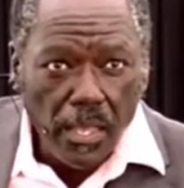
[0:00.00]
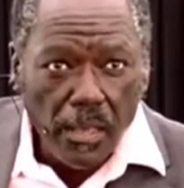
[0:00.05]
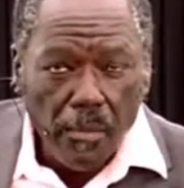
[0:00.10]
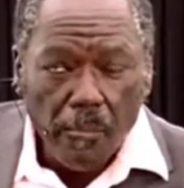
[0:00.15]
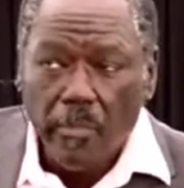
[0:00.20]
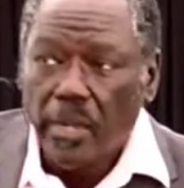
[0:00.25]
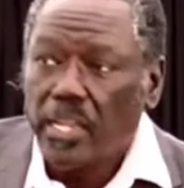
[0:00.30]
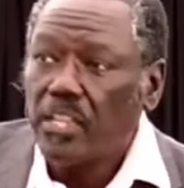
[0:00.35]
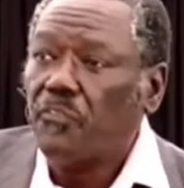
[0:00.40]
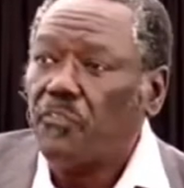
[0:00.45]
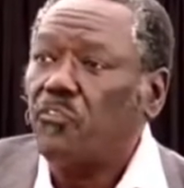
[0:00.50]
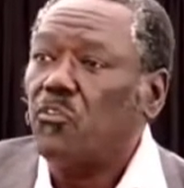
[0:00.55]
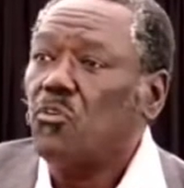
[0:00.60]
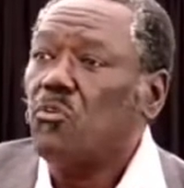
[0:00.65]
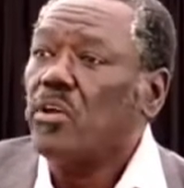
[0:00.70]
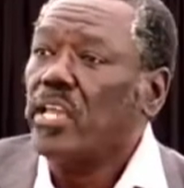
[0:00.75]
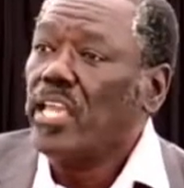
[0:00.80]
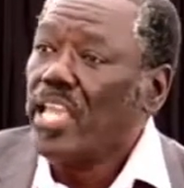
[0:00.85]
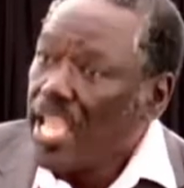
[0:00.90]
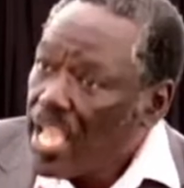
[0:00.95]
But if you
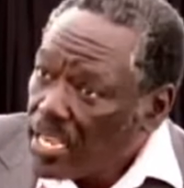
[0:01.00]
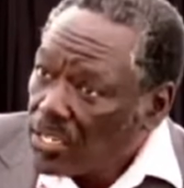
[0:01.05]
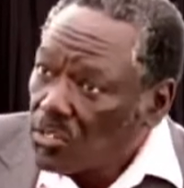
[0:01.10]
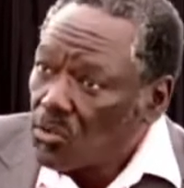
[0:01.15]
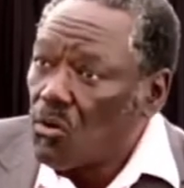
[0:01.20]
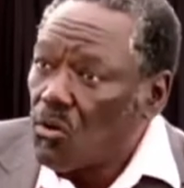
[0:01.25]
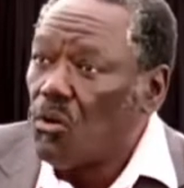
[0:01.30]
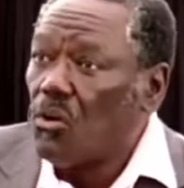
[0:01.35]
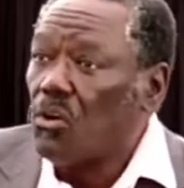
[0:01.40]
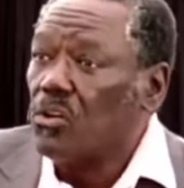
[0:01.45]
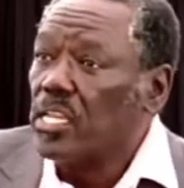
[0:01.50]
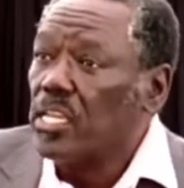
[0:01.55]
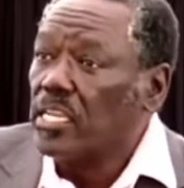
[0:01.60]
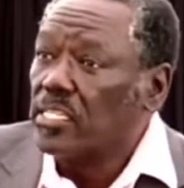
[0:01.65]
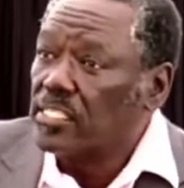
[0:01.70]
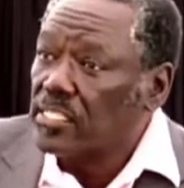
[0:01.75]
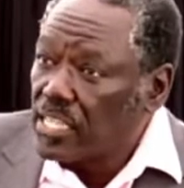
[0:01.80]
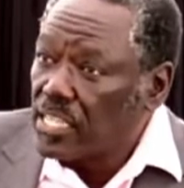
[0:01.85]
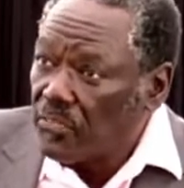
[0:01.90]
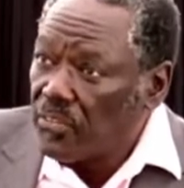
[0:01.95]
eat all your
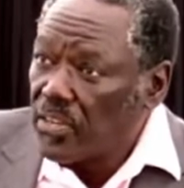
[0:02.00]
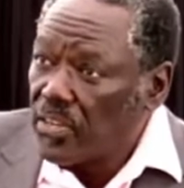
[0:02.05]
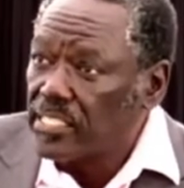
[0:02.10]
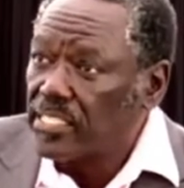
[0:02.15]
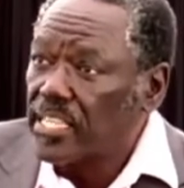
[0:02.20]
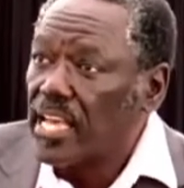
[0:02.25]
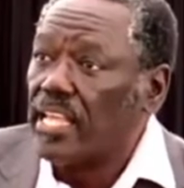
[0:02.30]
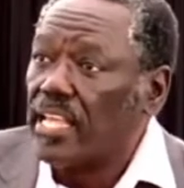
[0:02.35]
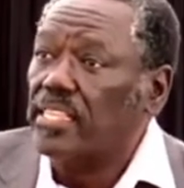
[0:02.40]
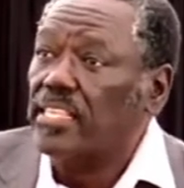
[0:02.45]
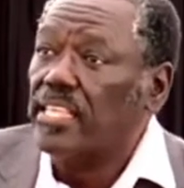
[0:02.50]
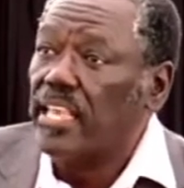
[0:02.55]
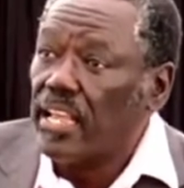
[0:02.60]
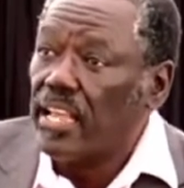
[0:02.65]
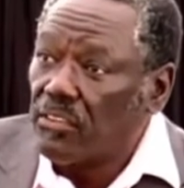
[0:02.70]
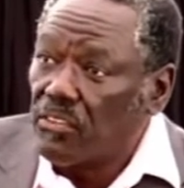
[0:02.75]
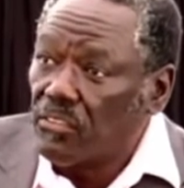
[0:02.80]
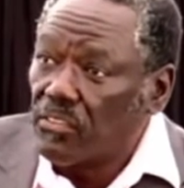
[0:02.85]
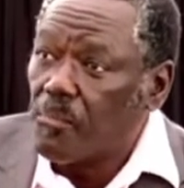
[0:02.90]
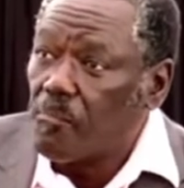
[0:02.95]
servants at the end
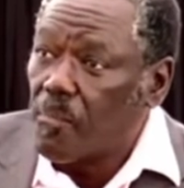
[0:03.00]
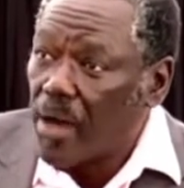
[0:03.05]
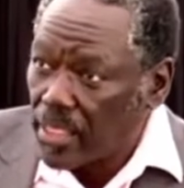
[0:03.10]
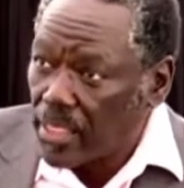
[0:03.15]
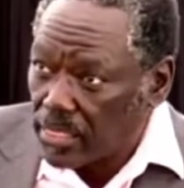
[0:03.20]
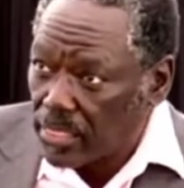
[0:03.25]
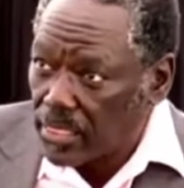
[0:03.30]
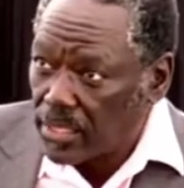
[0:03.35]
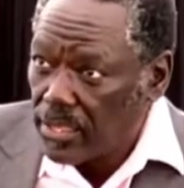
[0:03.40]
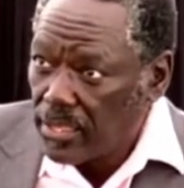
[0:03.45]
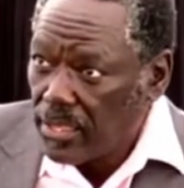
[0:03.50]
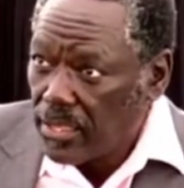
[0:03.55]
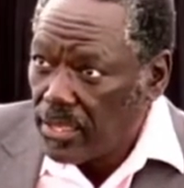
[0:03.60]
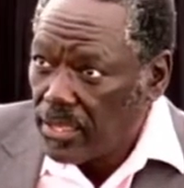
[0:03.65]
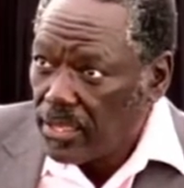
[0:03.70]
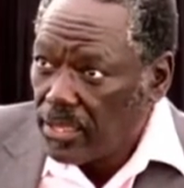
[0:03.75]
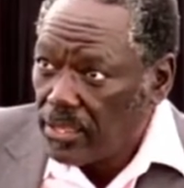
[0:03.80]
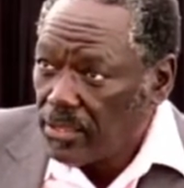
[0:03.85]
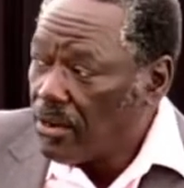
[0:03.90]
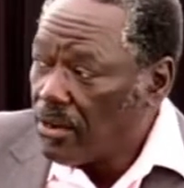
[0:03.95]
of the month,
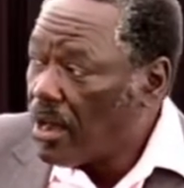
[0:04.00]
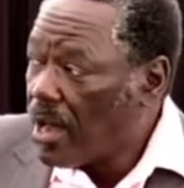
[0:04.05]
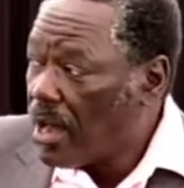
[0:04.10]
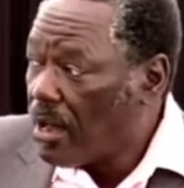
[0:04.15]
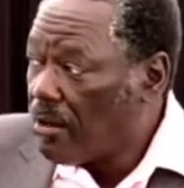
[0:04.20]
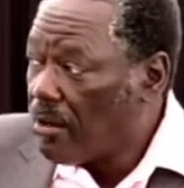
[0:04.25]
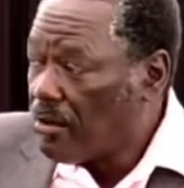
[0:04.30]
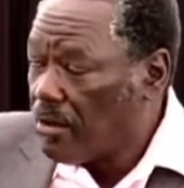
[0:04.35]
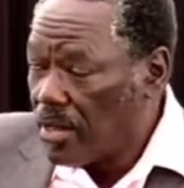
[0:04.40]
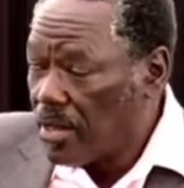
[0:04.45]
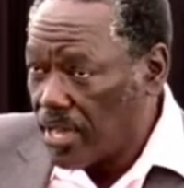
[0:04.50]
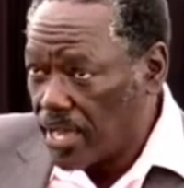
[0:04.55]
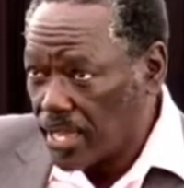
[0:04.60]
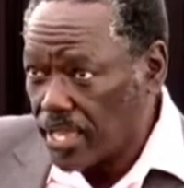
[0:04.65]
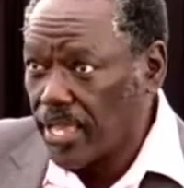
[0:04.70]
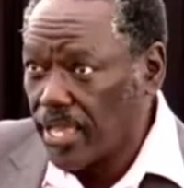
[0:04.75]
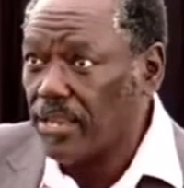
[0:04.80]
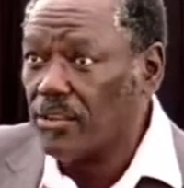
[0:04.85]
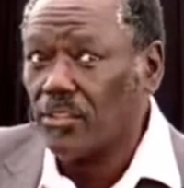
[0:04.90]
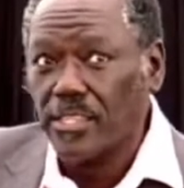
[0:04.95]
you know how,
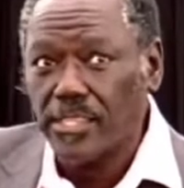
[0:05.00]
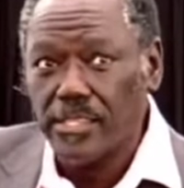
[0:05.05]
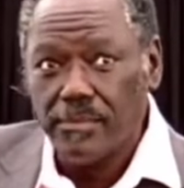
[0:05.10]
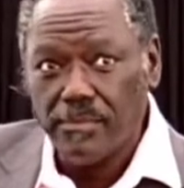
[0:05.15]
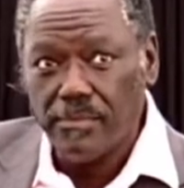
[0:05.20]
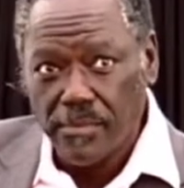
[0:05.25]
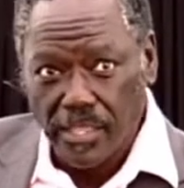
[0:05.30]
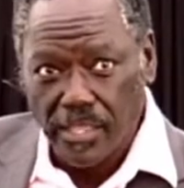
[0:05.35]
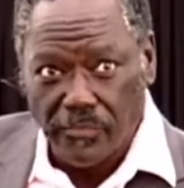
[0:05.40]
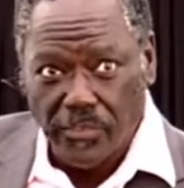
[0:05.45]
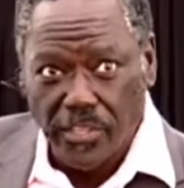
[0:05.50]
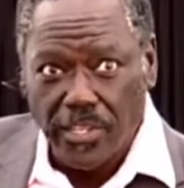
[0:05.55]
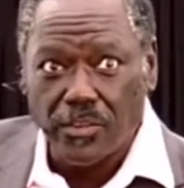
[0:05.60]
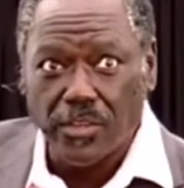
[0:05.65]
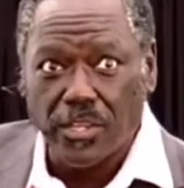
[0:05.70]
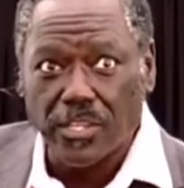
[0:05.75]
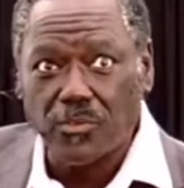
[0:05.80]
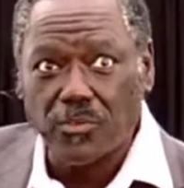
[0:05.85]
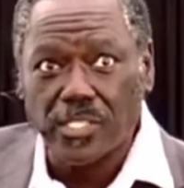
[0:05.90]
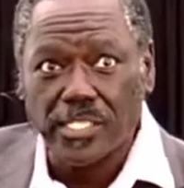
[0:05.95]
again, on the video
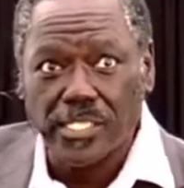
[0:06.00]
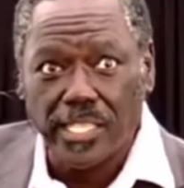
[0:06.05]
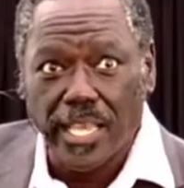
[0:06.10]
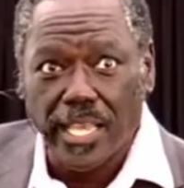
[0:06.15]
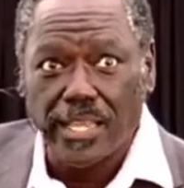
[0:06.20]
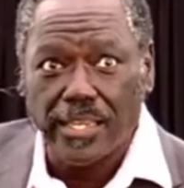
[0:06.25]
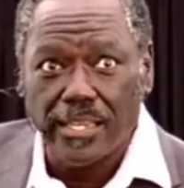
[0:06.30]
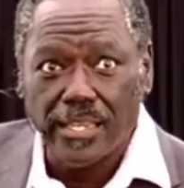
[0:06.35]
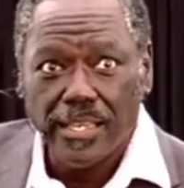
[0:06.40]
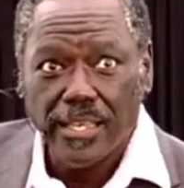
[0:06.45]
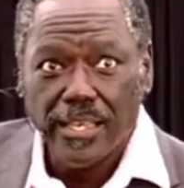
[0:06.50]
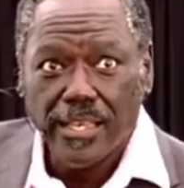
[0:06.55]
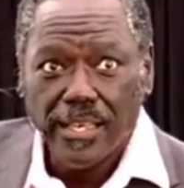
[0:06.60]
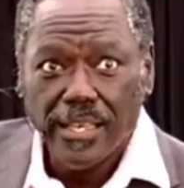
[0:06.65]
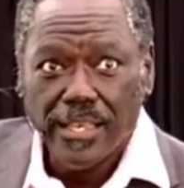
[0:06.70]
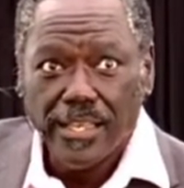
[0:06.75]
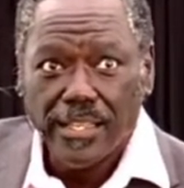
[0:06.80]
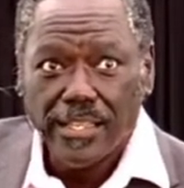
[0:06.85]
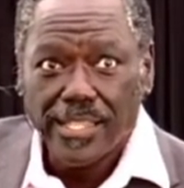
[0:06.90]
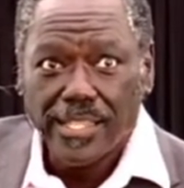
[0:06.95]
it was said,
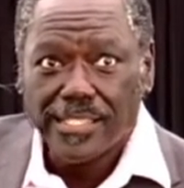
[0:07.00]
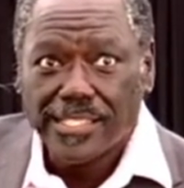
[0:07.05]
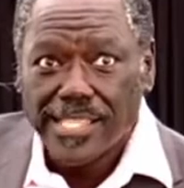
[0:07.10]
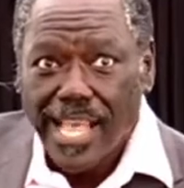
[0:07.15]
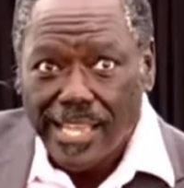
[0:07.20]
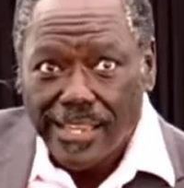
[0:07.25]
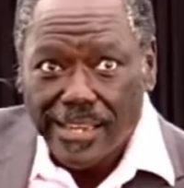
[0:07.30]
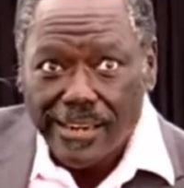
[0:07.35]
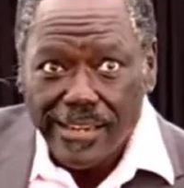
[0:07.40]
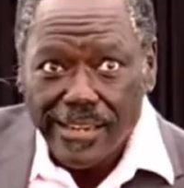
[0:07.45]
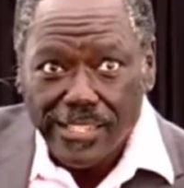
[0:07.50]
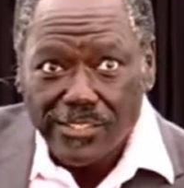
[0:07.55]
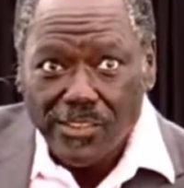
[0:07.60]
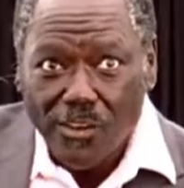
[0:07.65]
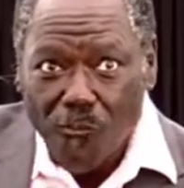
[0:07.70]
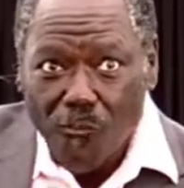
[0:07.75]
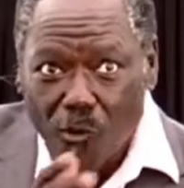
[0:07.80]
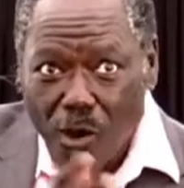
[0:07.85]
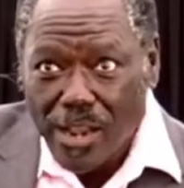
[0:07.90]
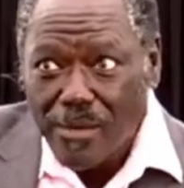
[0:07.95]
the salaries of
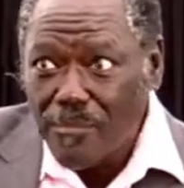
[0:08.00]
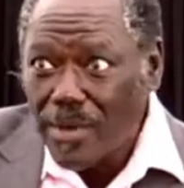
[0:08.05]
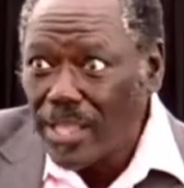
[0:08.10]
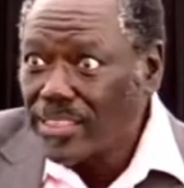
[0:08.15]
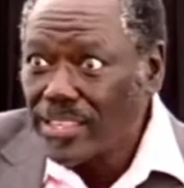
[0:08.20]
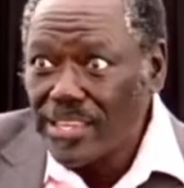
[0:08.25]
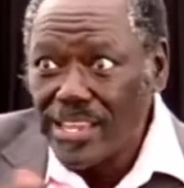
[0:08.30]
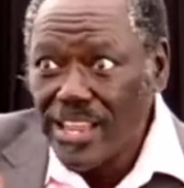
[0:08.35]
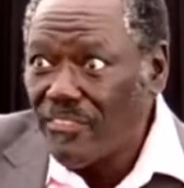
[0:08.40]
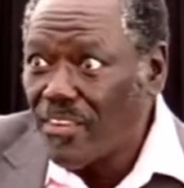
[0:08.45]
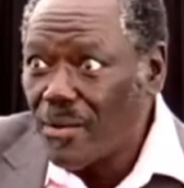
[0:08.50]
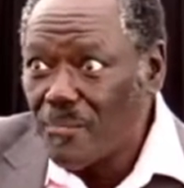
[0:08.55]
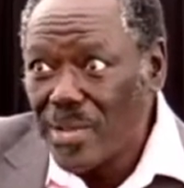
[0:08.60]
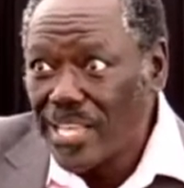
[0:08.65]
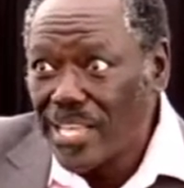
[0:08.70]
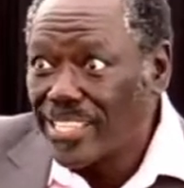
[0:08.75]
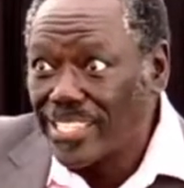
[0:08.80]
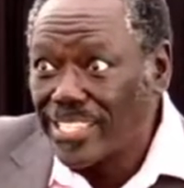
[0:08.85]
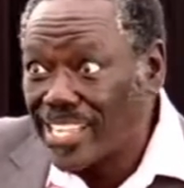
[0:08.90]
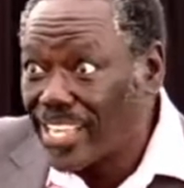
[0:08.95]
1 month never met
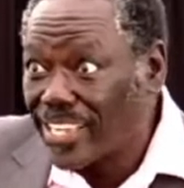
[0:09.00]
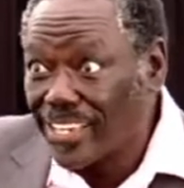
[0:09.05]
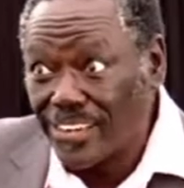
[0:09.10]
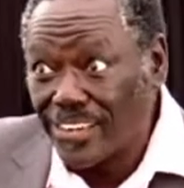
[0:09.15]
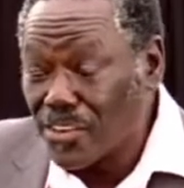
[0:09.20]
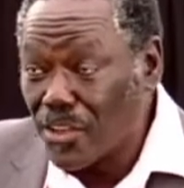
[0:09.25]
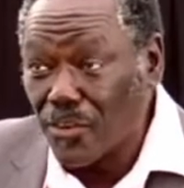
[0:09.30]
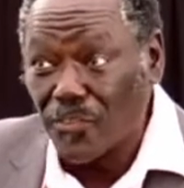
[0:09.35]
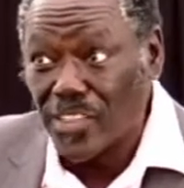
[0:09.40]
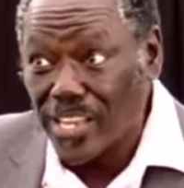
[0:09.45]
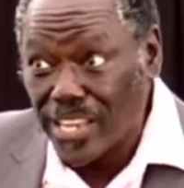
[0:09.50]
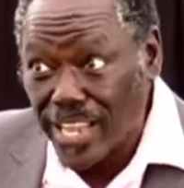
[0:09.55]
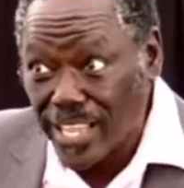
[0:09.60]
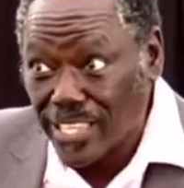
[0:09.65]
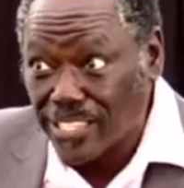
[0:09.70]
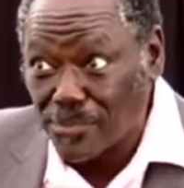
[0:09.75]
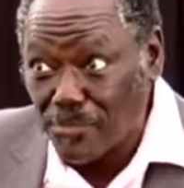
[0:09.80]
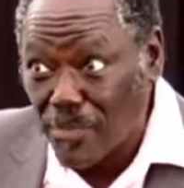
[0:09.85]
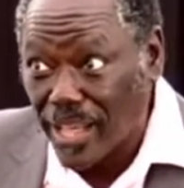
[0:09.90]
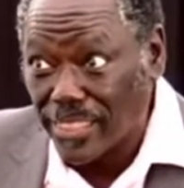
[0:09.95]
the salary of the
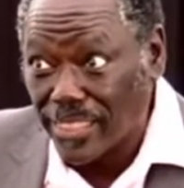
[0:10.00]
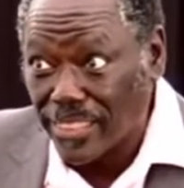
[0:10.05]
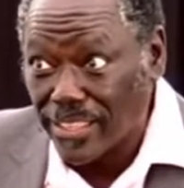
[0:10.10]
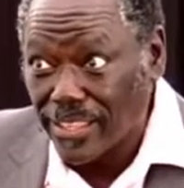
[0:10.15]
next month.